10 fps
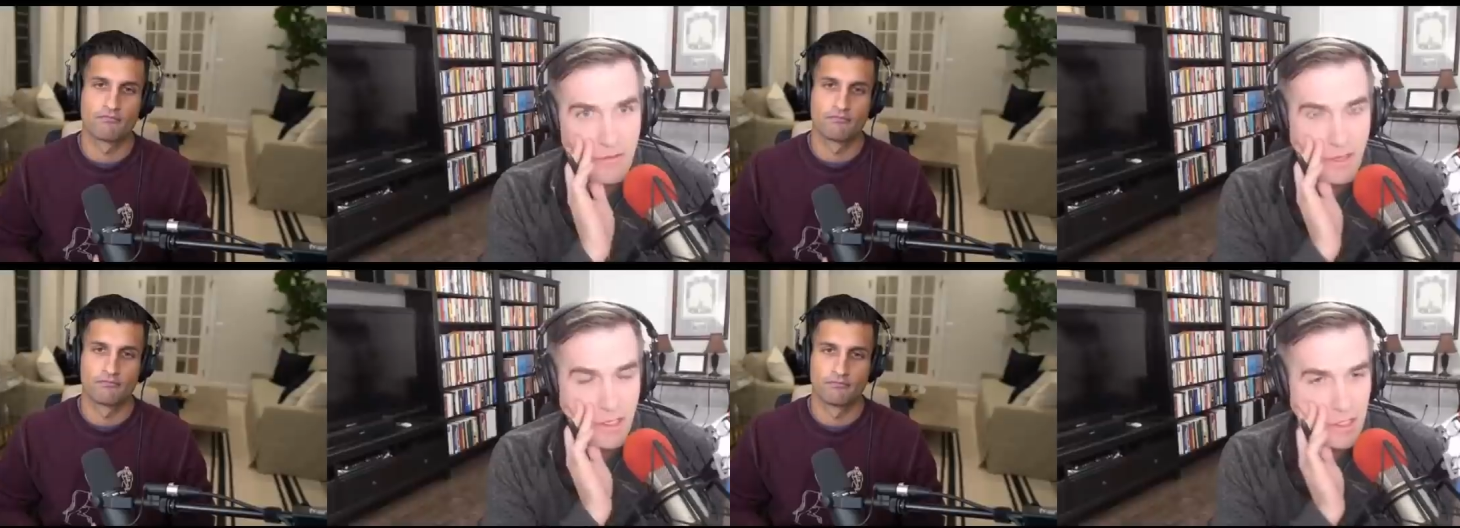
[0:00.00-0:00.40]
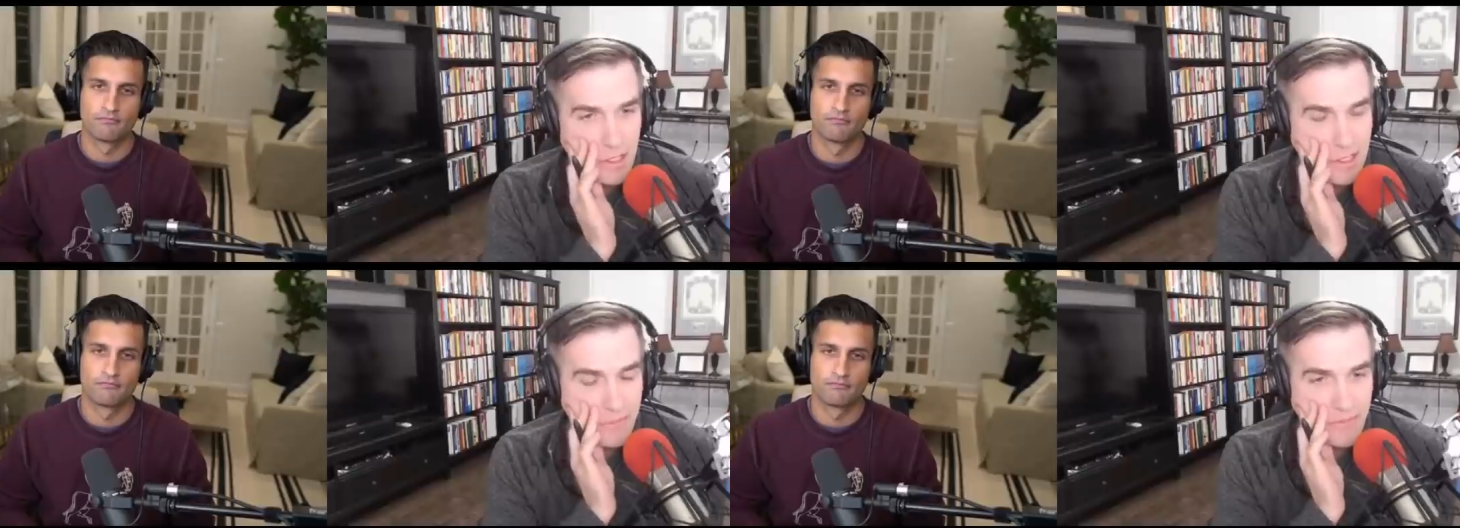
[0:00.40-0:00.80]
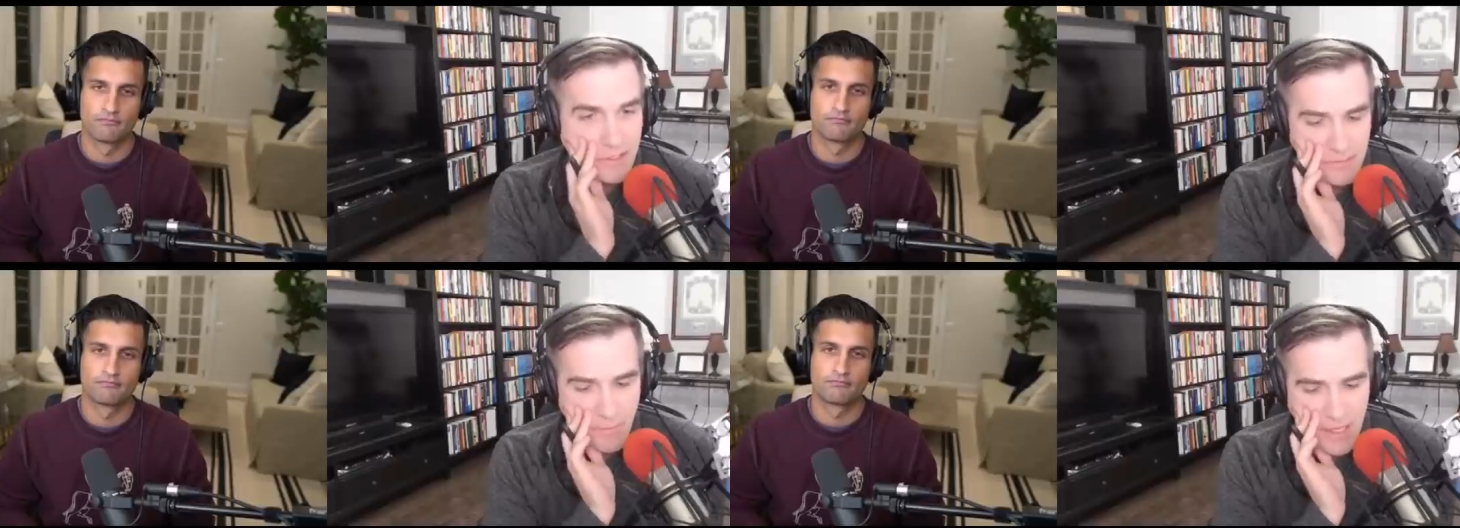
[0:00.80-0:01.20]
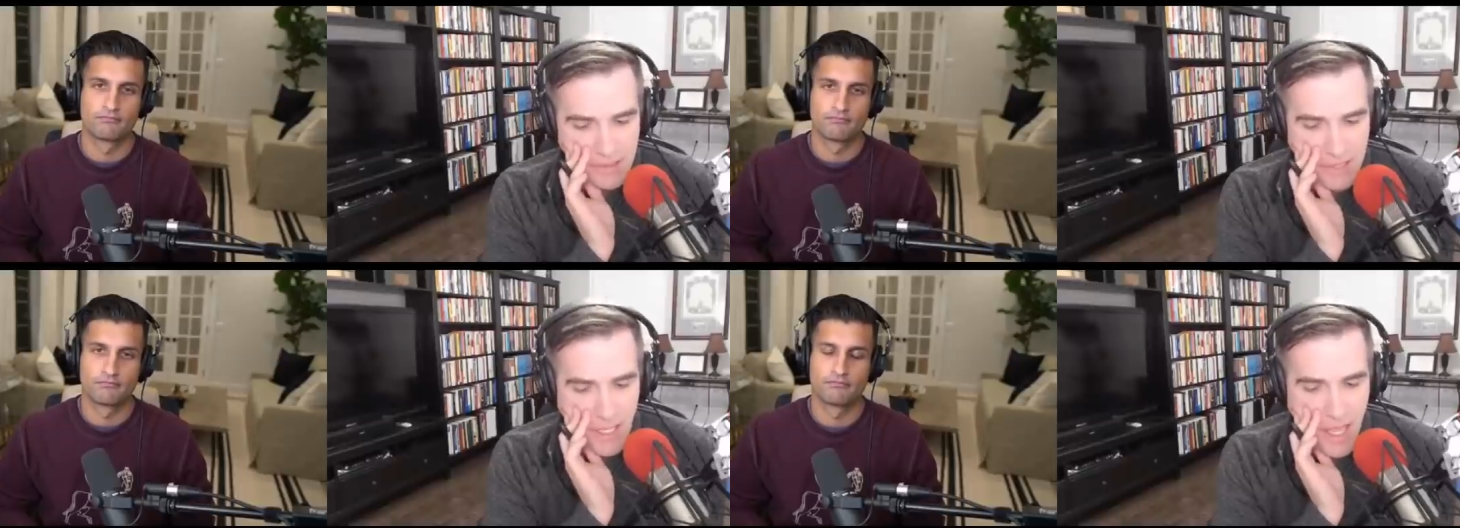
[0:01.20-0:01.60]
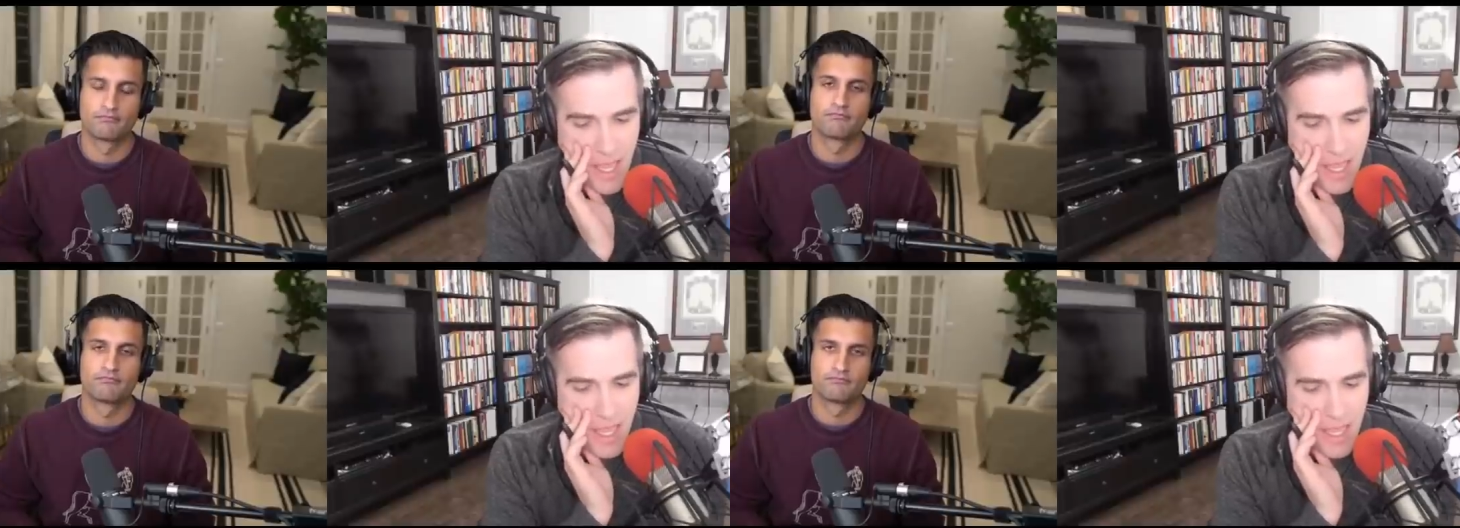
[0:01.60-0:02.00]
Speaker 1: the uh, fund space,
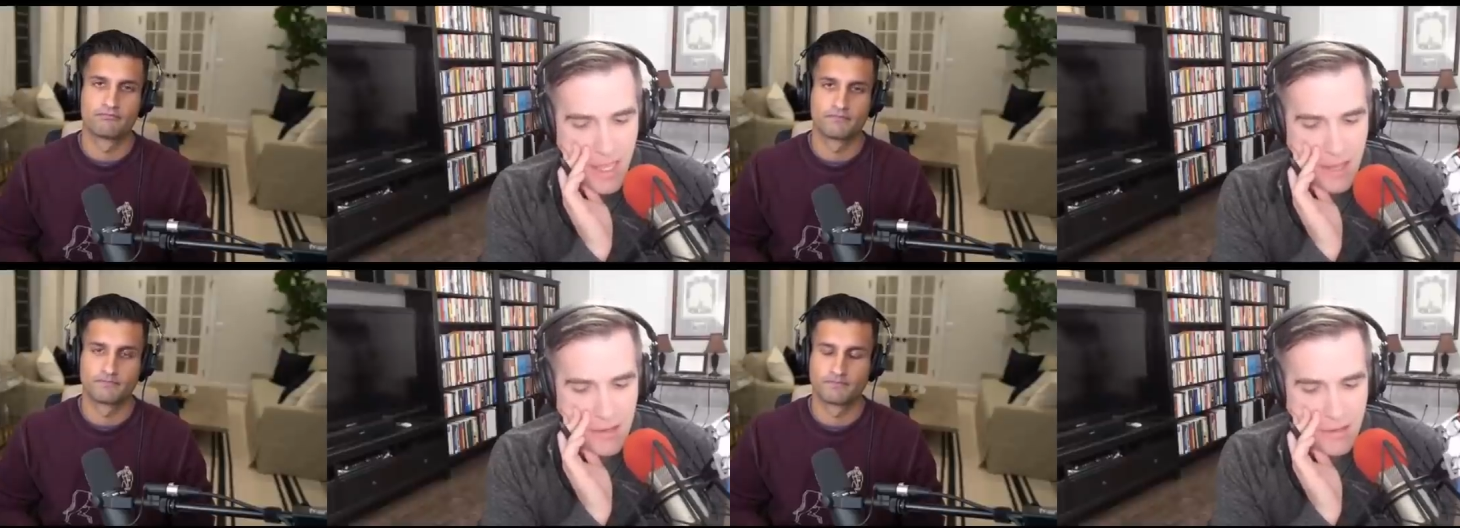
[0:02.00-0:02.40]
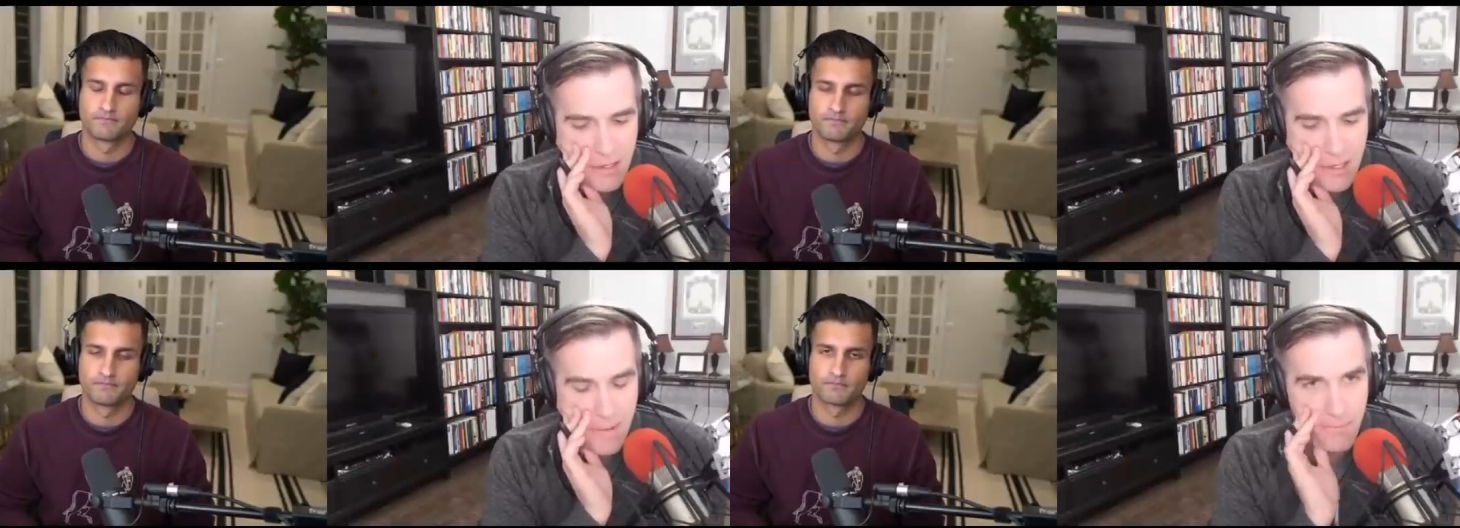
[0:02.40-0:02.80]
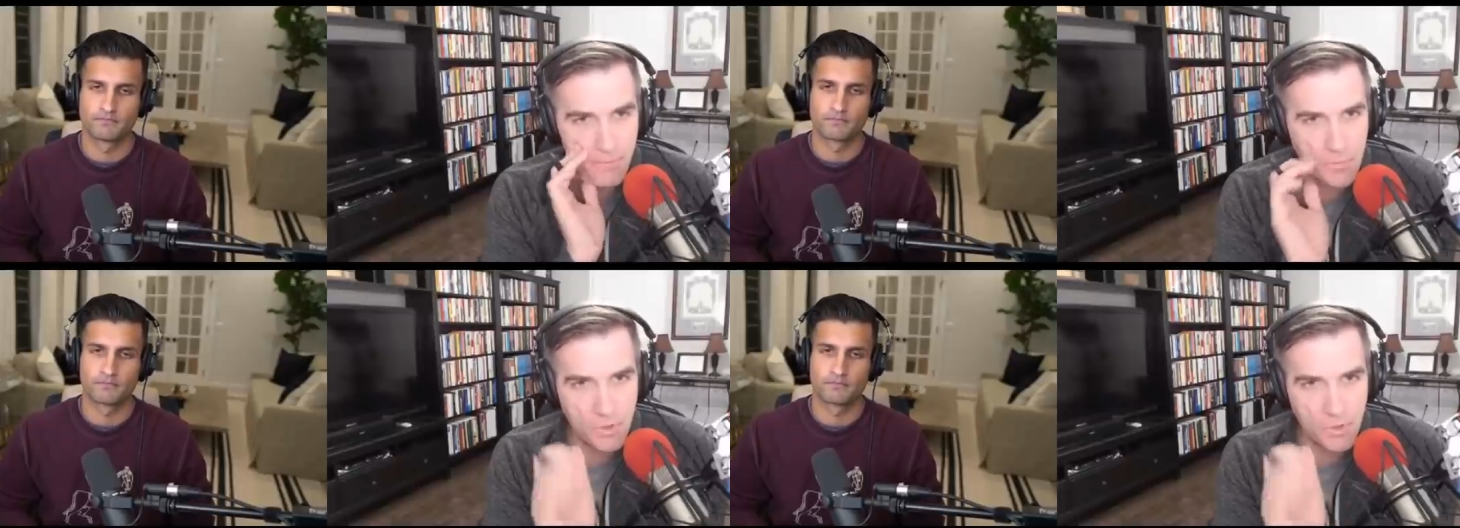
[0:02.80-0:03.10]
and um,